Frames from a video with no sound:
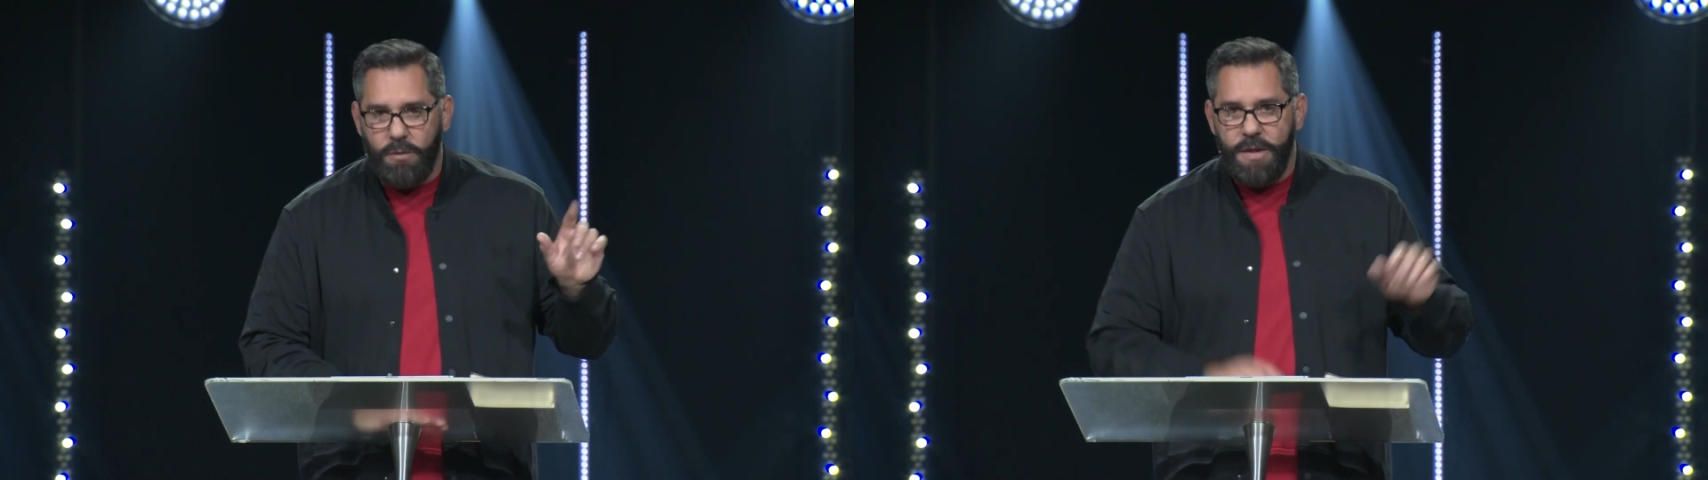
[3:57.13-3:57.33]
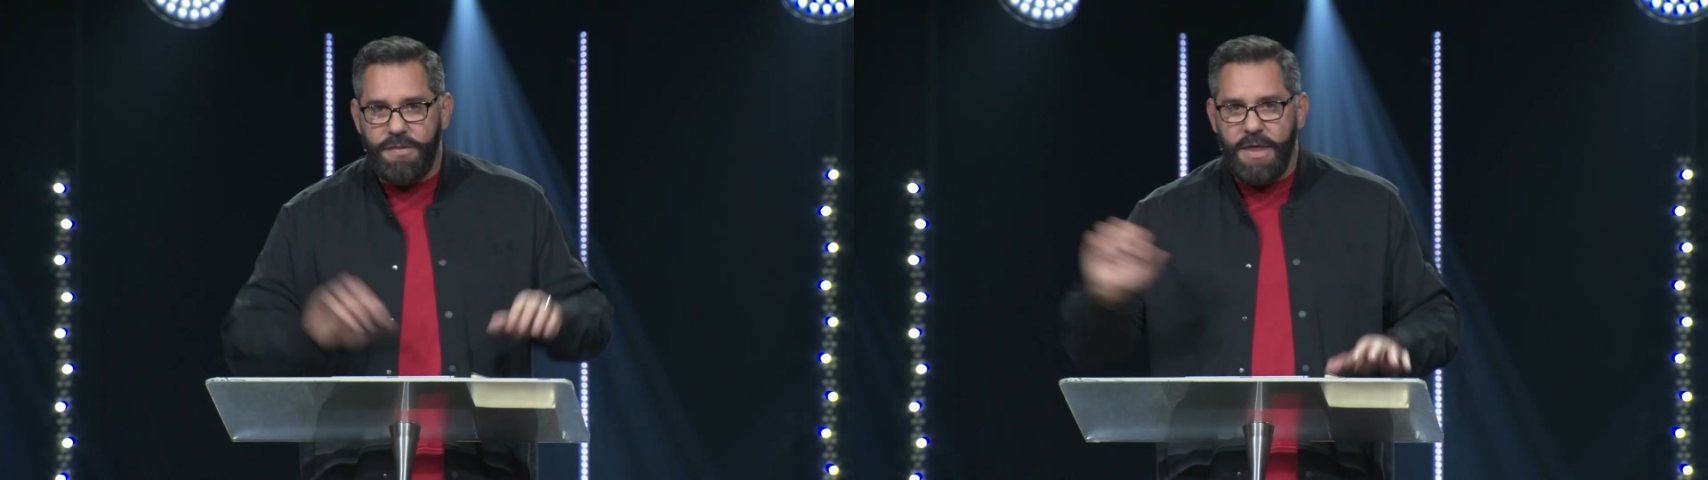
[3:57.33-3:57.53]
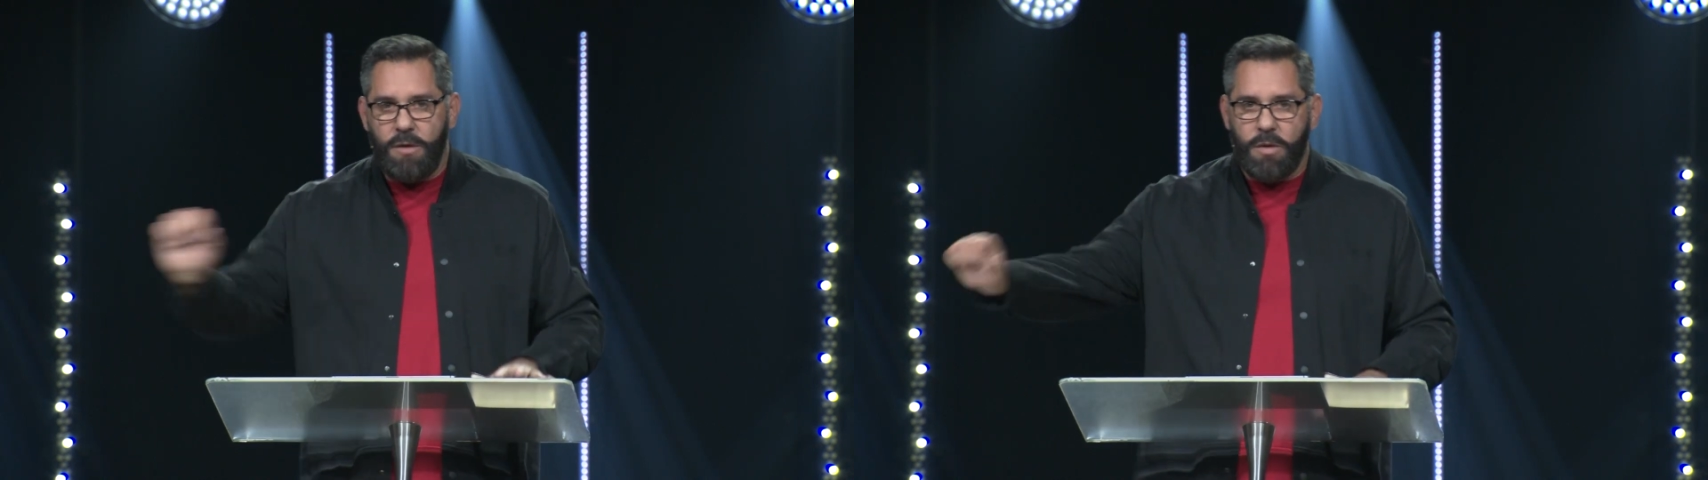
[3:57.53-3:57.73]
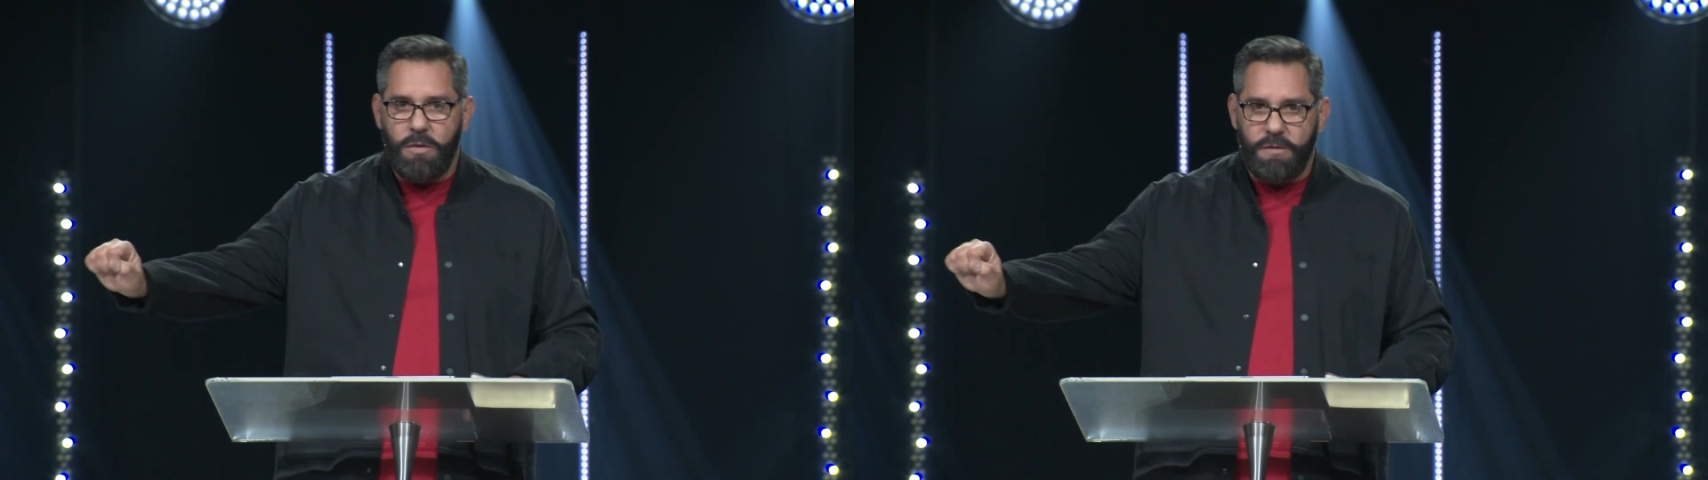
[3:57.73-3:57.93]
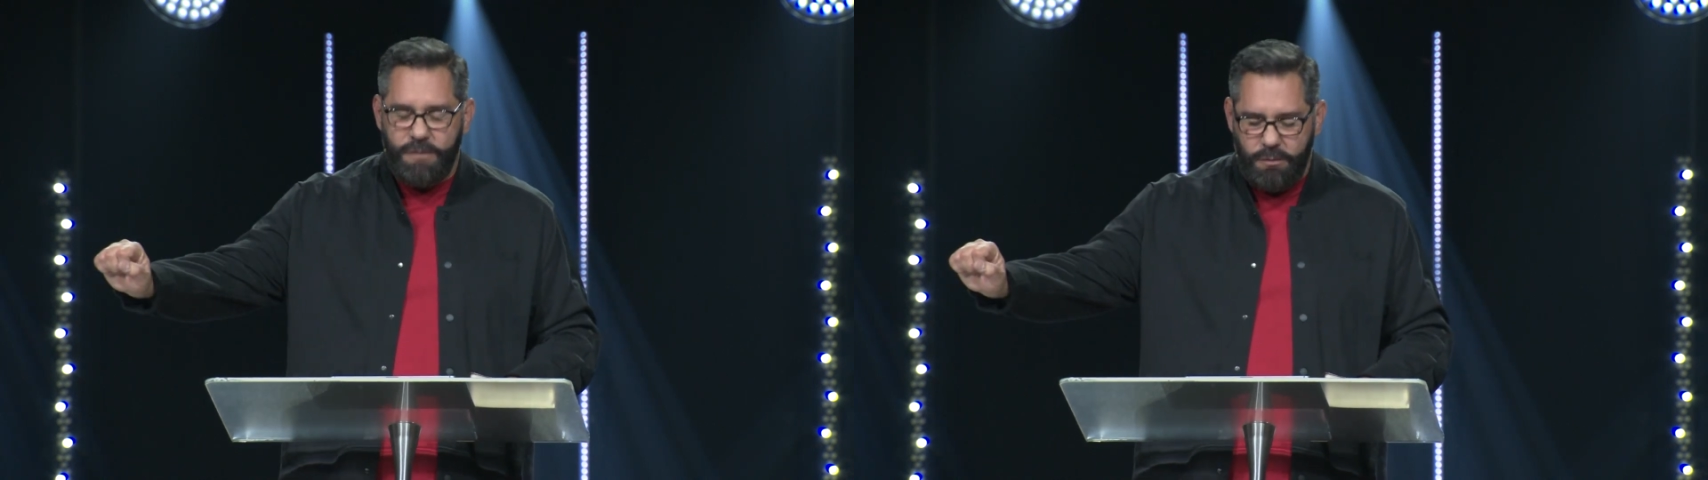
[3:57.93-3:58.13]
We think we're
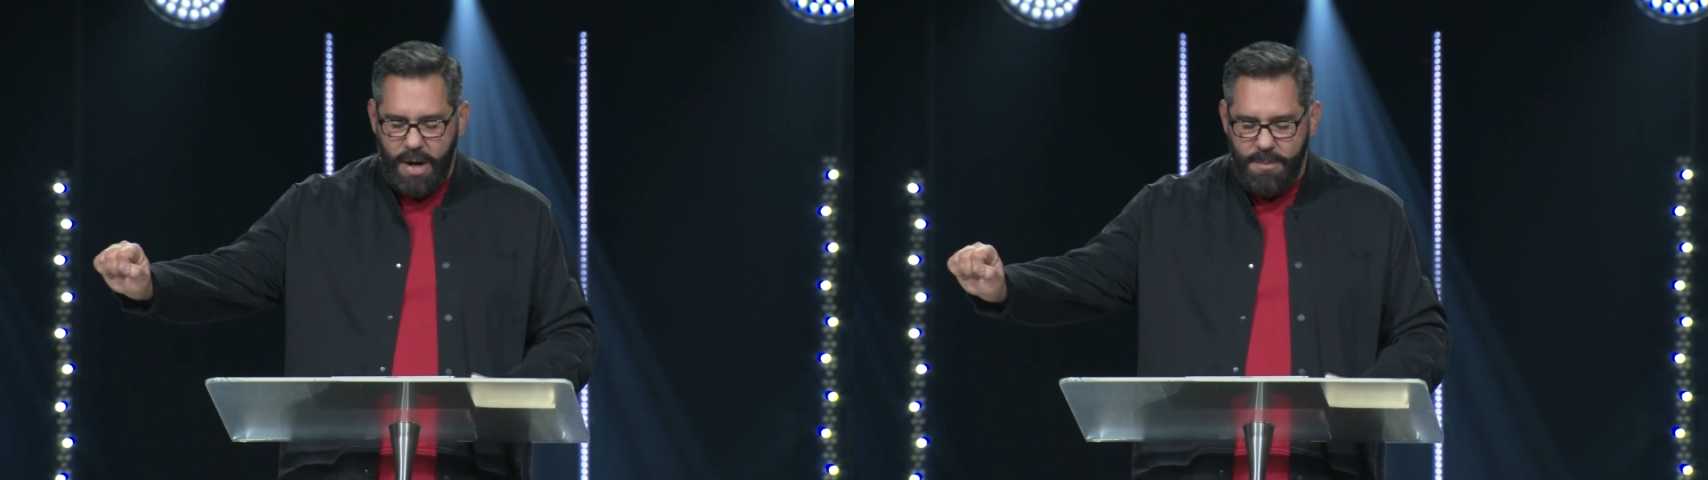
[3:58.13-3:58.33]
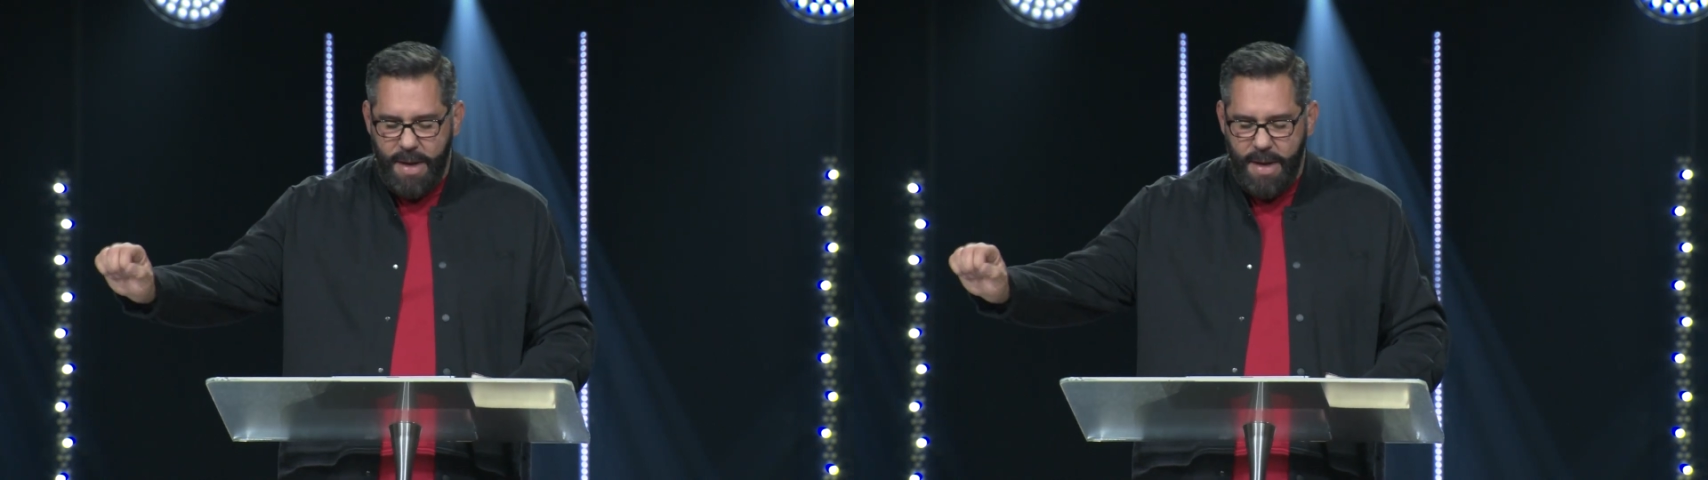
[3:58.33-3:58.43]
going for the right